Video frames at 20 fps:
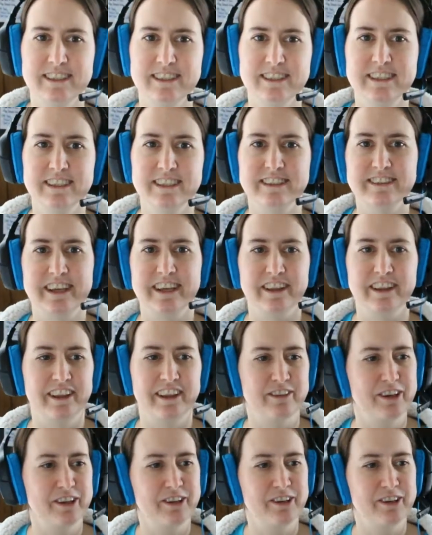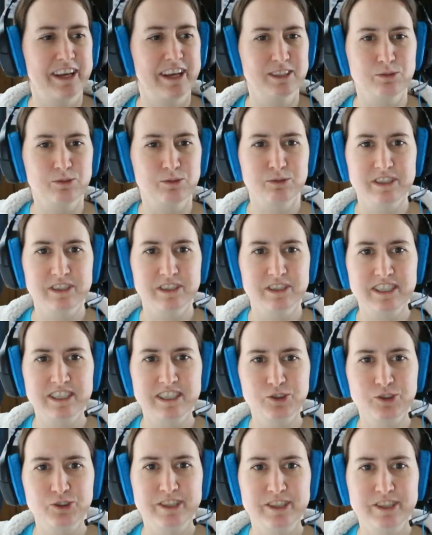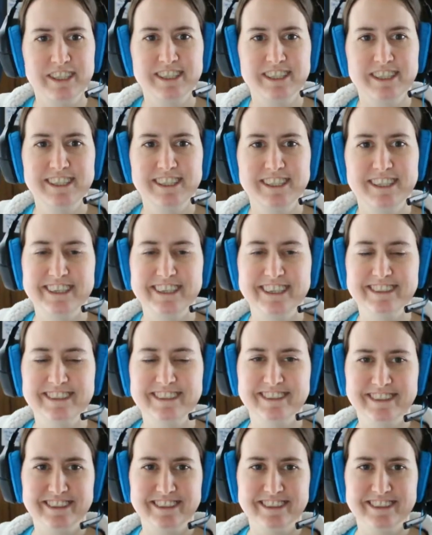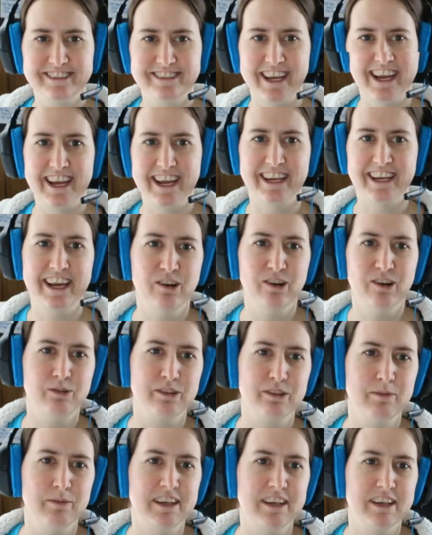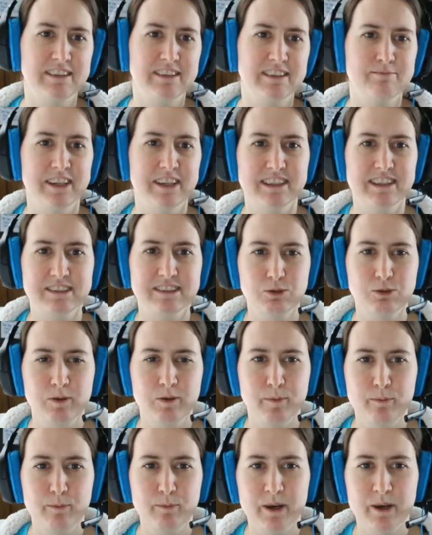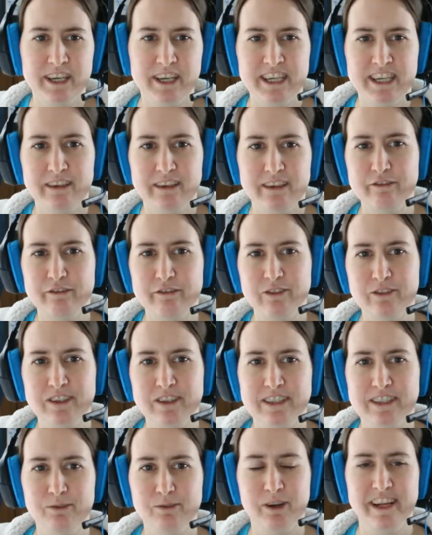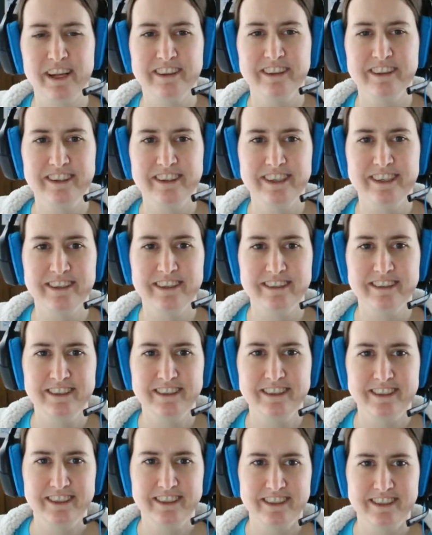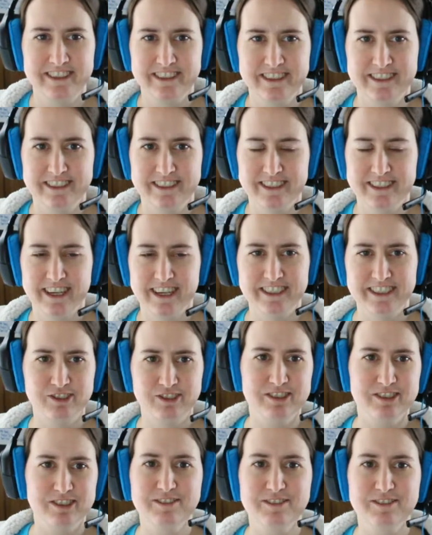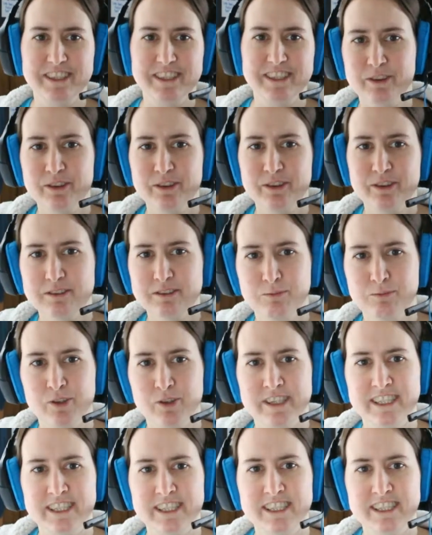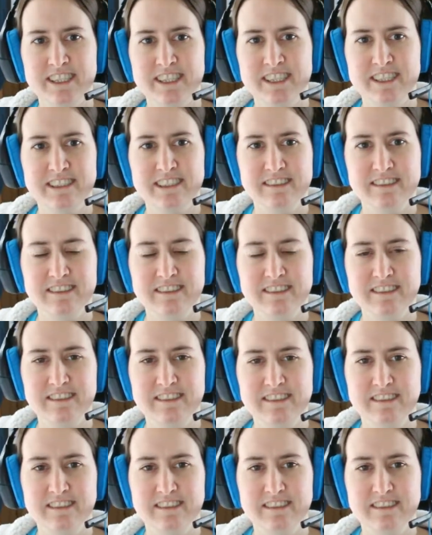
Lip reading: I thought you guys would enjoy getting to hang out with my little swimmy buddy for a little while there. I took this video this morning. He's